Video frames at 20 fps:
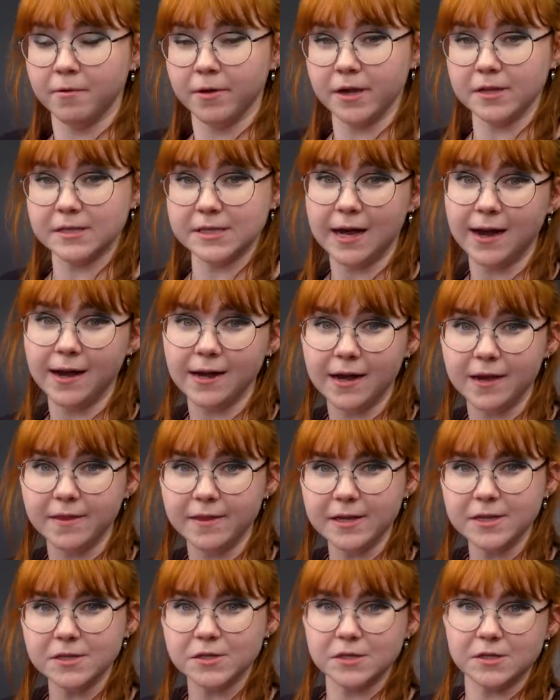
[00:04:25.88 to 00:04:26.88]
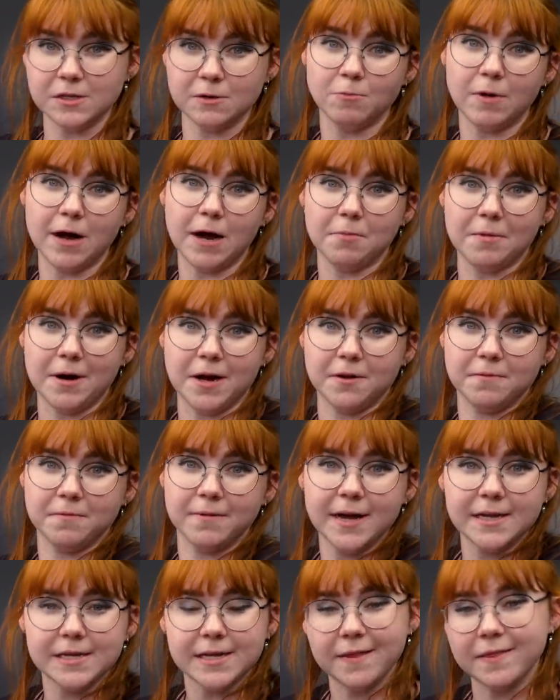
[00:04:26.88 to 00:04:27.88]
We're going to highlight these using Wild Rider
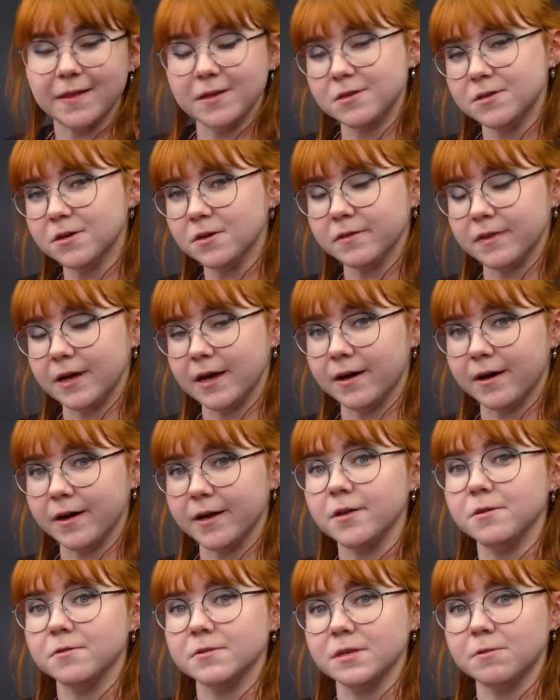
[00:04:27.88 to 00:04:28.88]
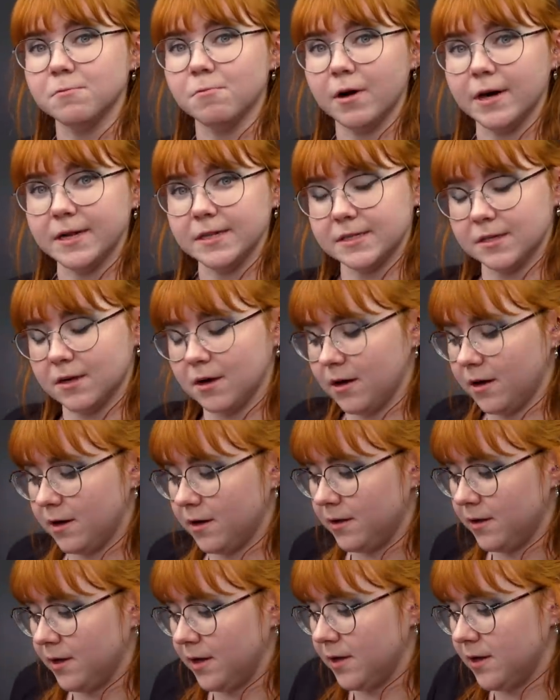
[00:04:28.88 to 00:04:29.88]
Red and then dot the eye using White
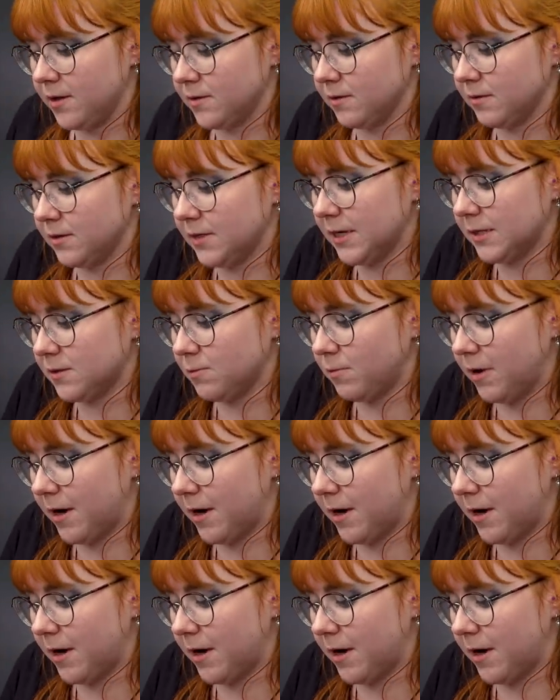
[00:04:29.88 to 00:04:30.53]
Scar. So I'm going to take some